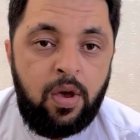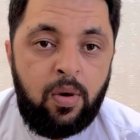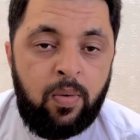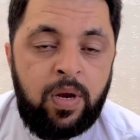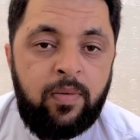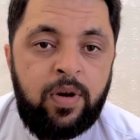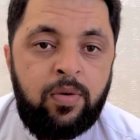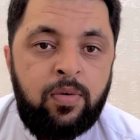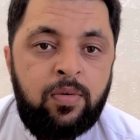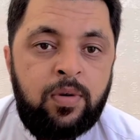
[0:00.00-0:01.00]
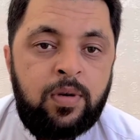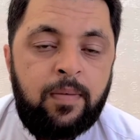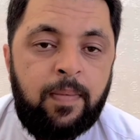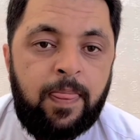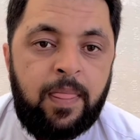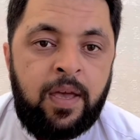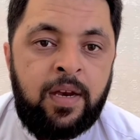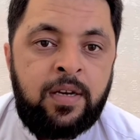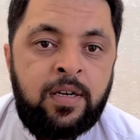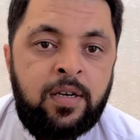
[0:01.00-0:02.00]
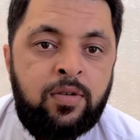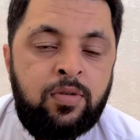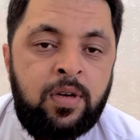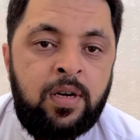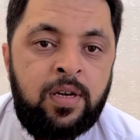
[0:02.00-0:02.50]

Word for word: Whenever you enter to the